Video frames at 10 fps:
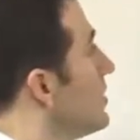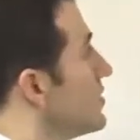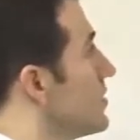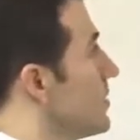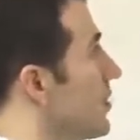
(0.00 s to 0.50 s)

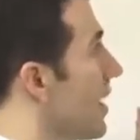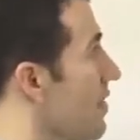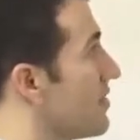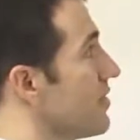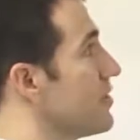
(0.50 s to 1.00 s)
so there we
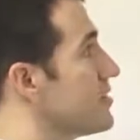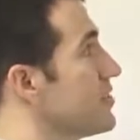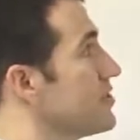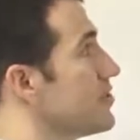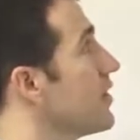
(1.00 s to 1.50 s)
have it. There's
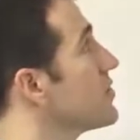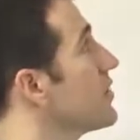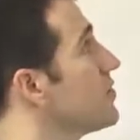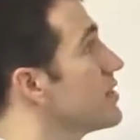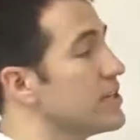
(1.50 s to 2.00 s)
the structure
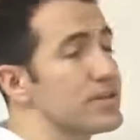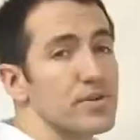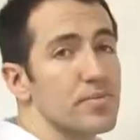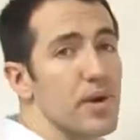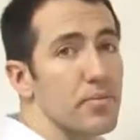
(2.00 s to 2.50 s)
of the
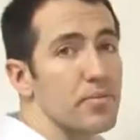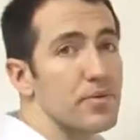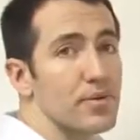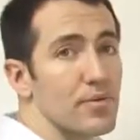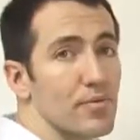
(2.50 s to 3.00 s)
conditional
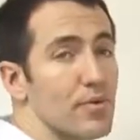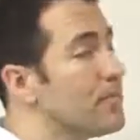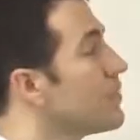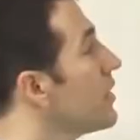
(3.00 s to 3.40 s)
probability rule.